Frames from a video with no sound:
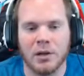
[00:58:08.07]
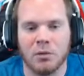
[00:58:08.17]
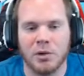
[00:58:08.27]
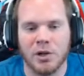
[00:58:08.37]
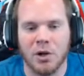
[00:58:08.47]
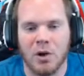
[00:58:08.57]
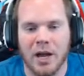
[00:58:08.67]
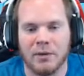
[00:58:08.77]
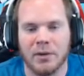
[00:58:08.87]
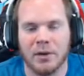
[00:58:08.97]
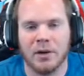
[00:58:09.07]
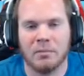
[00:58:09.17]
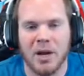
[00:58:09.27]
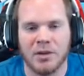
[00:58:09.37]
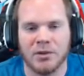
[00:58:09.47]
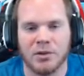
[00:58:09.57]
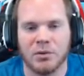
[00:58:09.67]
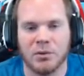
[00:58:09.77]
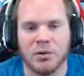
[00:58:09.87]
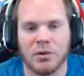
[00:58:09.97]
when you don't have the Master
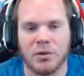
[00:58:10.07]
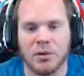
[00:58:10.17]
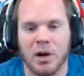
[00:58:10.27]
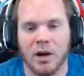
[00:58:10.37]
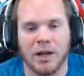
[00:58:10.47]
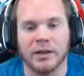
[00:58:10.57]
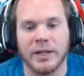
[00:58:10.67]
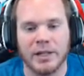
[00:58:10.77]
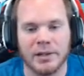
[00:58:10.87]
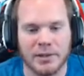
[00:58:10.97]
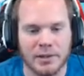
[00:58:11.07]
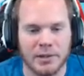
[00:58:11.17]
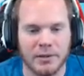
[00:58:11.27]
Sword, at least.